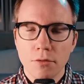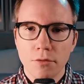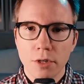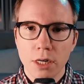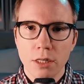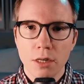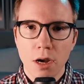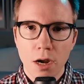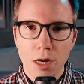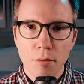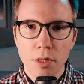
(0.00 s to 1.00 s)
very
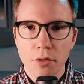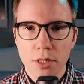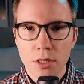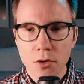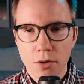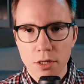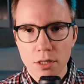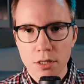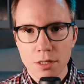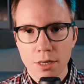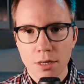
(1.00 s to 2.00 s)
time and
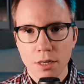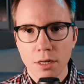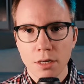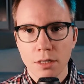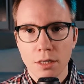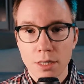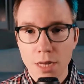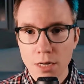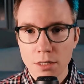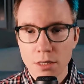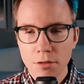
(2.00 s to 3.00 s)
resource
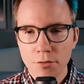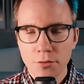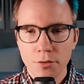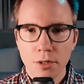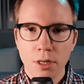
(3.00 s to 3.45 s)
intensive